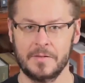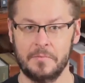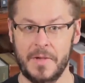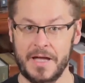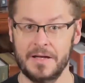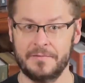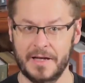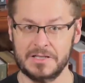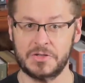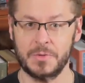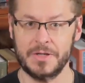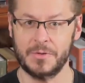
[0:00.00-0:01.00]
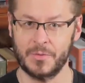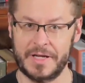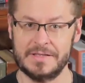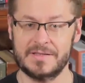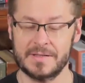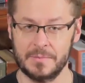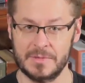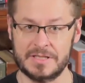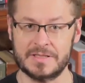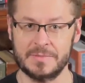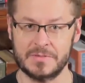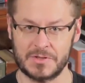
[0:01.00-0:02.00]
may eventually read some
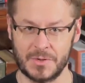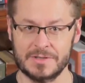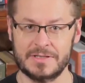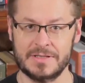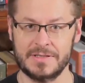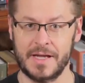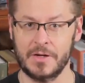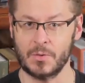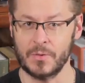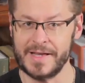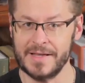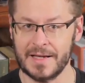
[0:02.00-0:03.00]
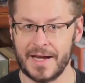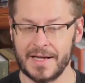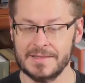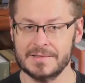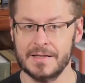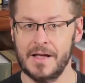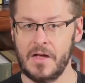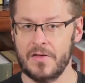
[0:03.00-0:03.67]
Muslim sources and realize